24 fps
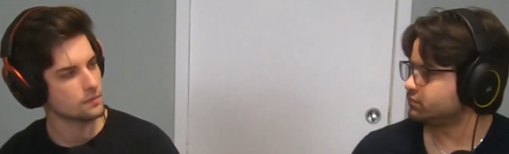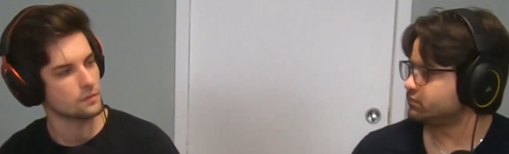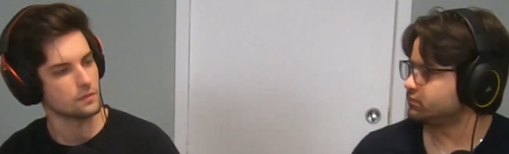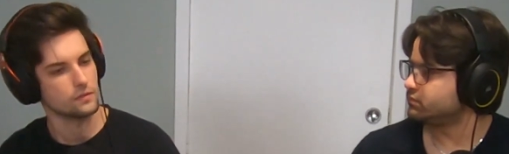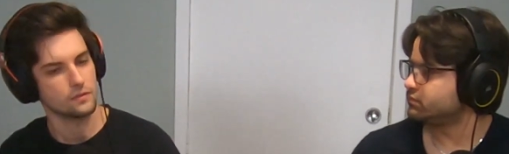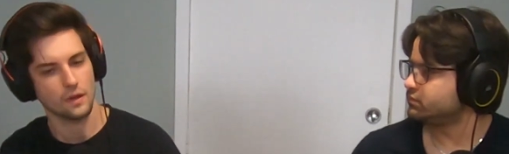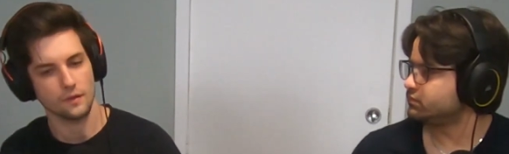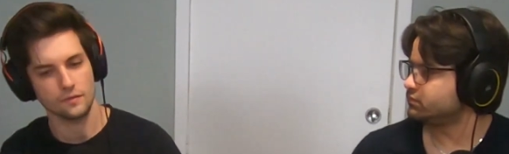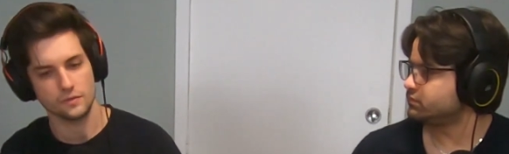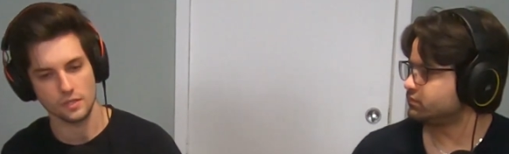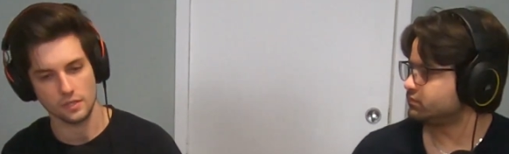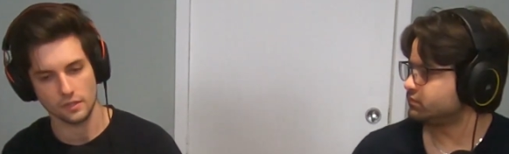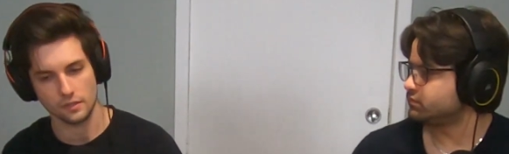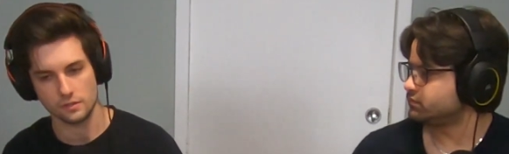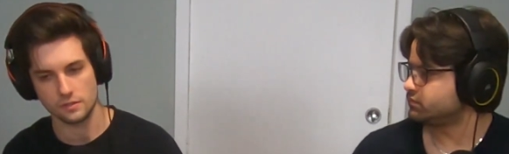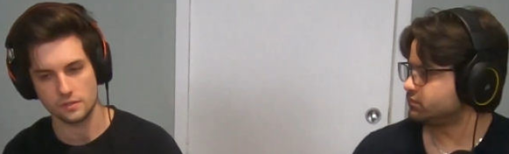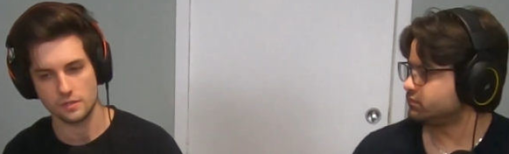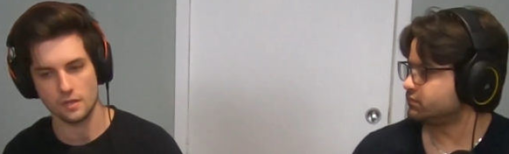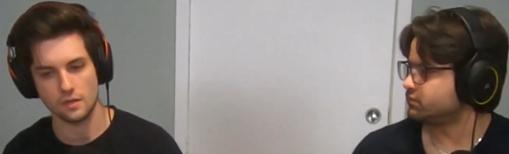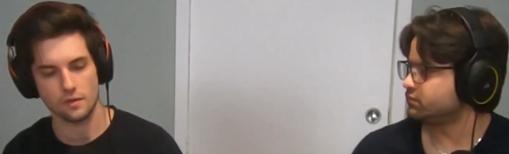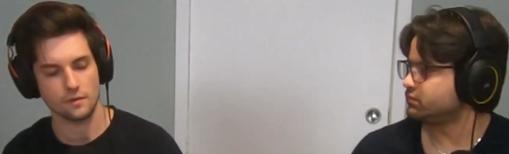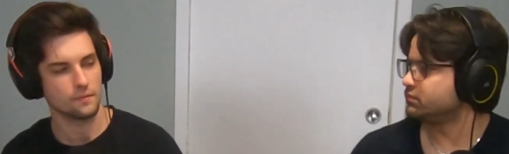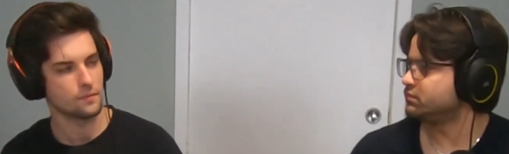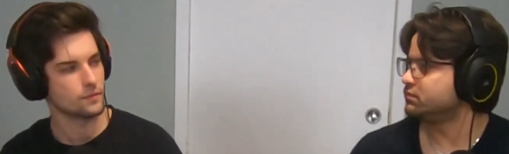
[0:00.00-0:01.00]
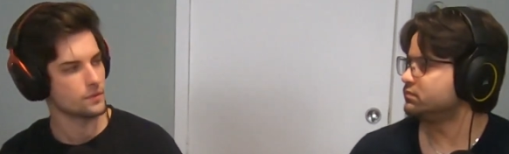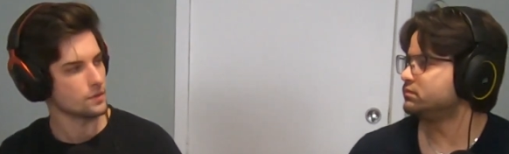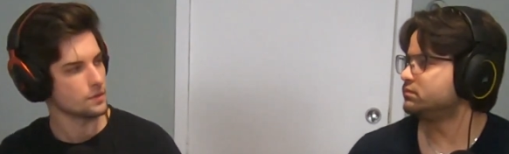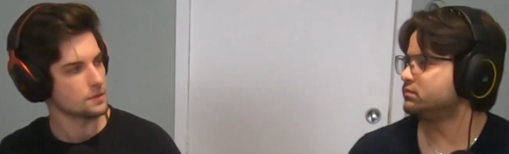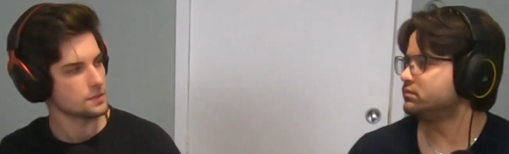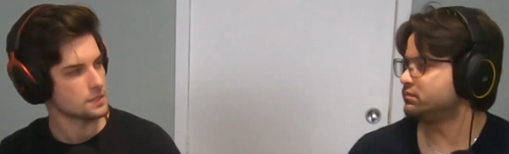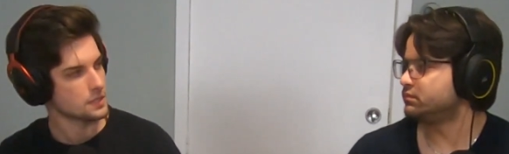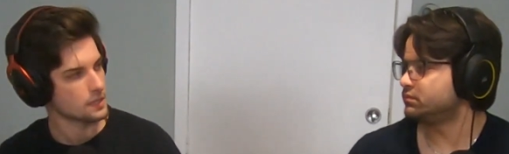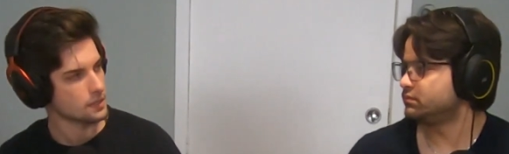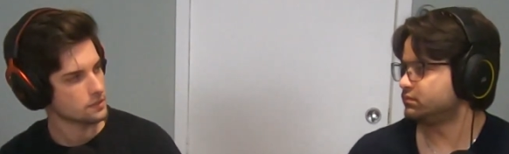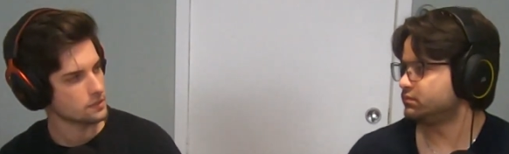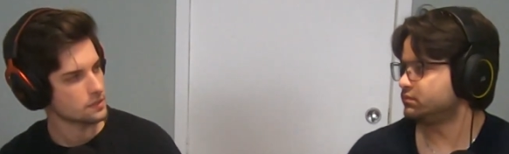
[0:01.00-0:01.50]
Speaker 1: 5 seconds there 30
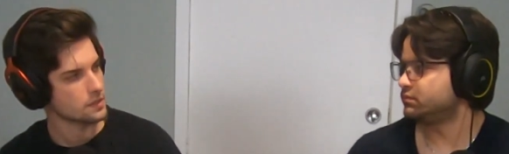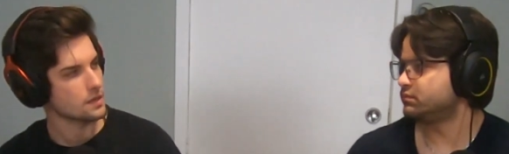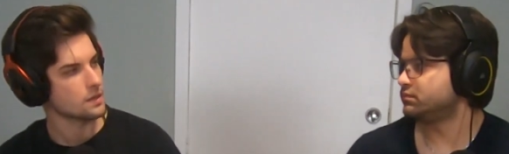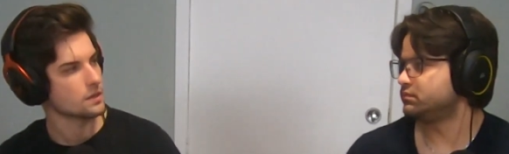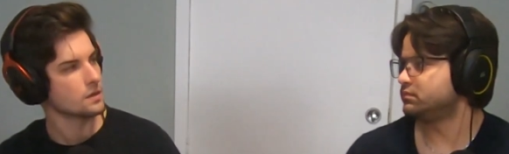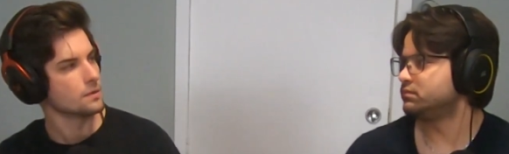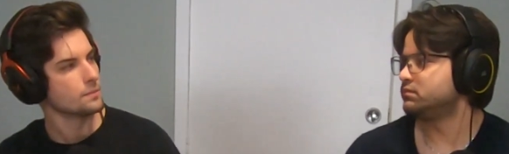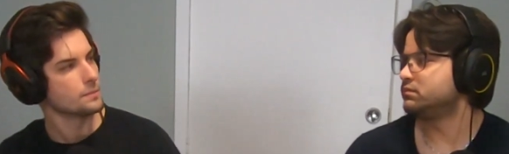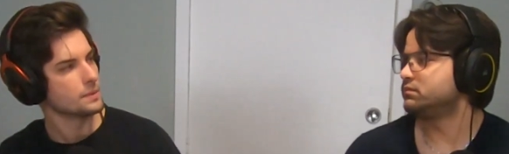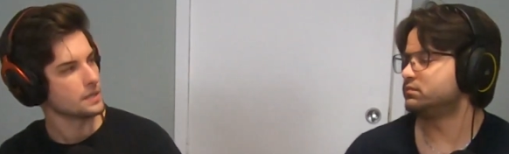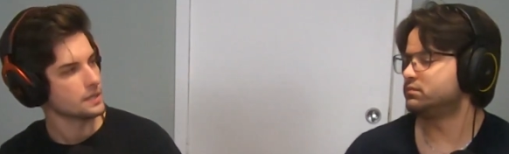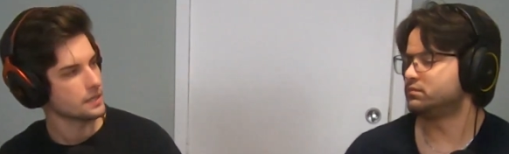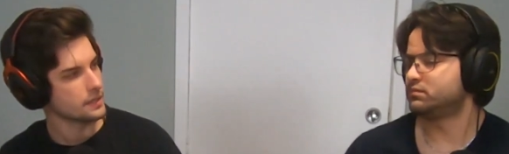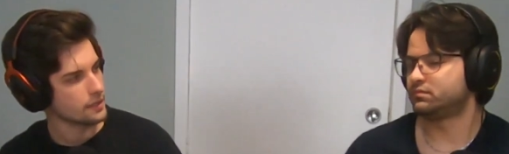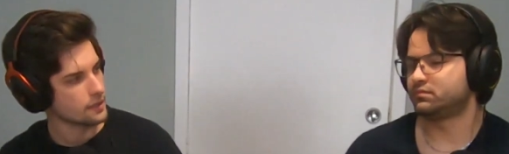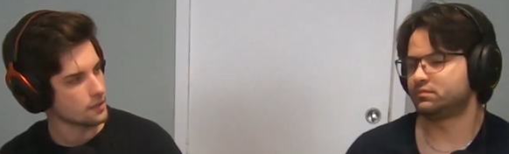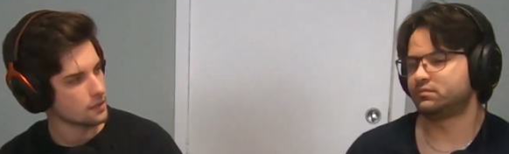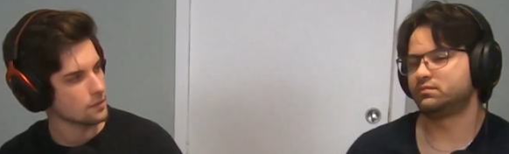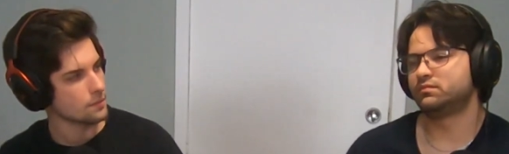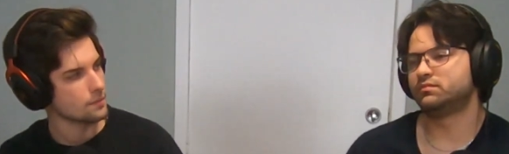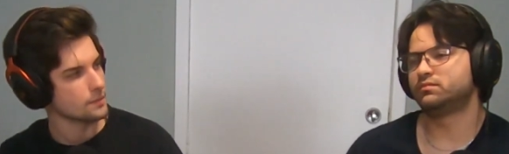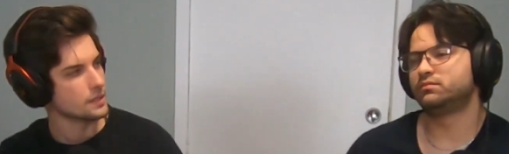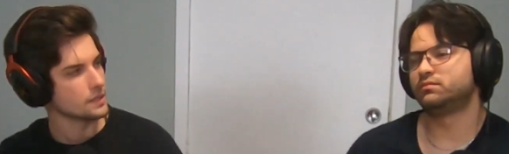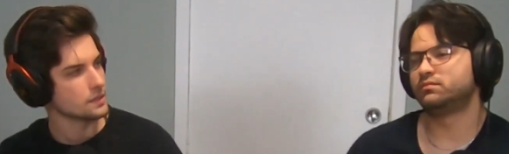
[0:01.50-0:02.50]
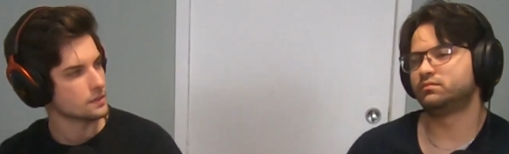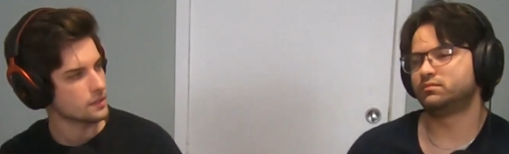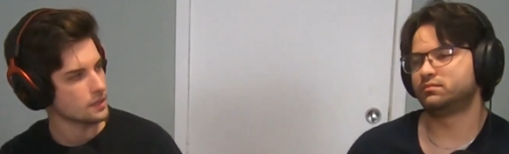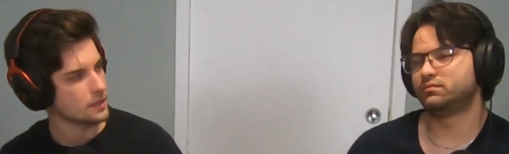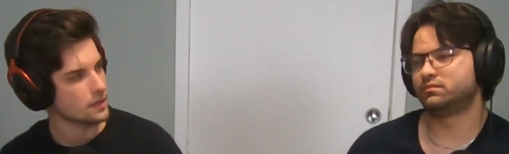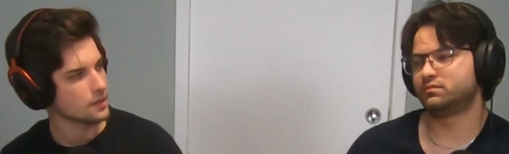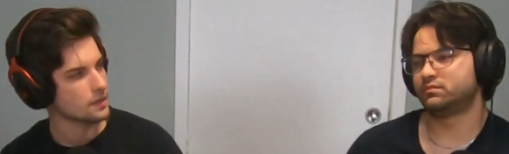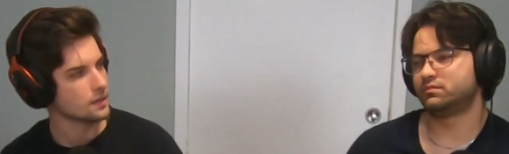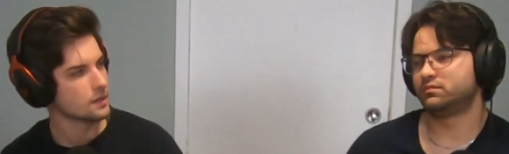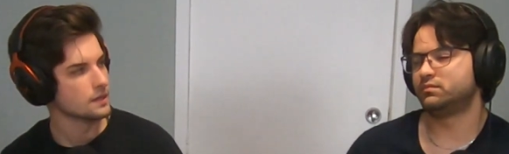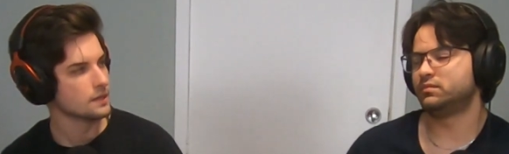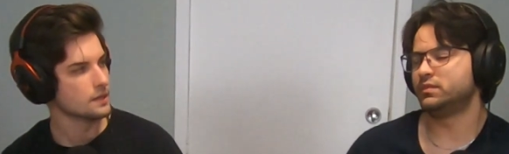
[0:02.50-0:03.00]
seconds there a minute here a minute
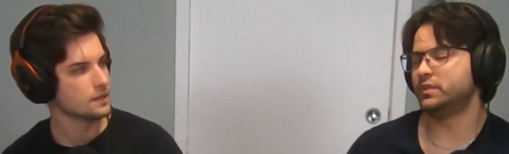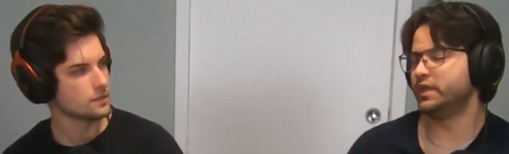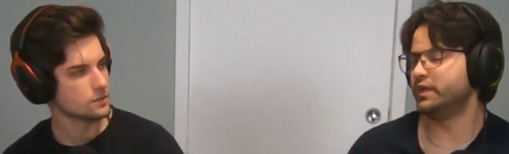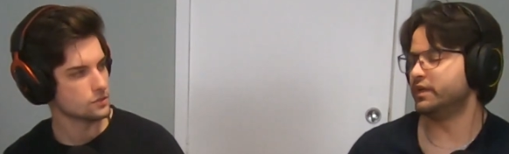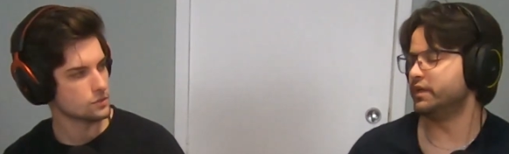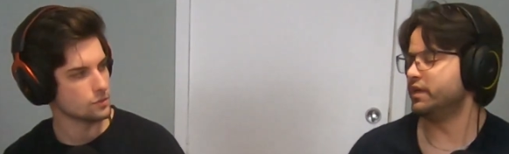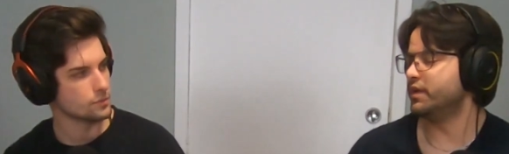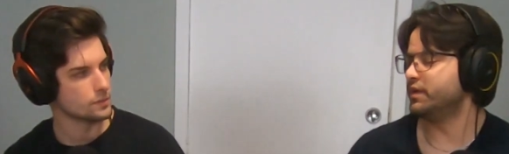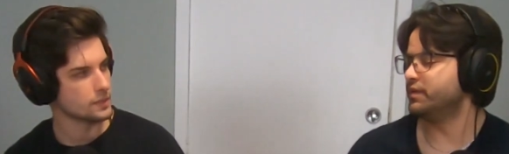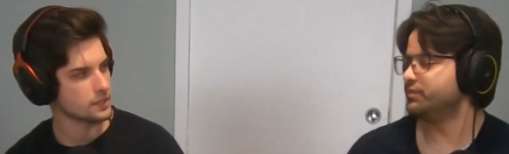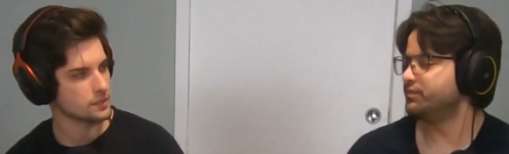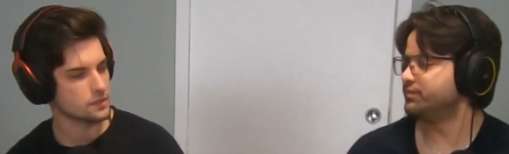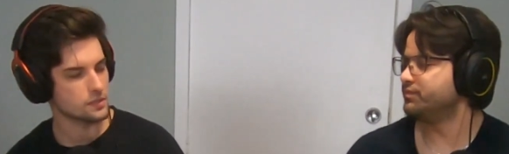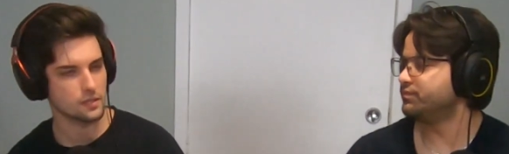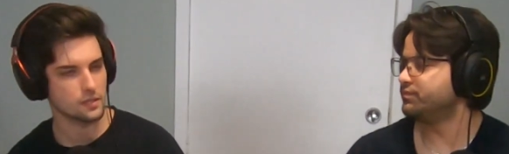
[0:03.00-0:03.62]
there yeah, 2 yeah. minutes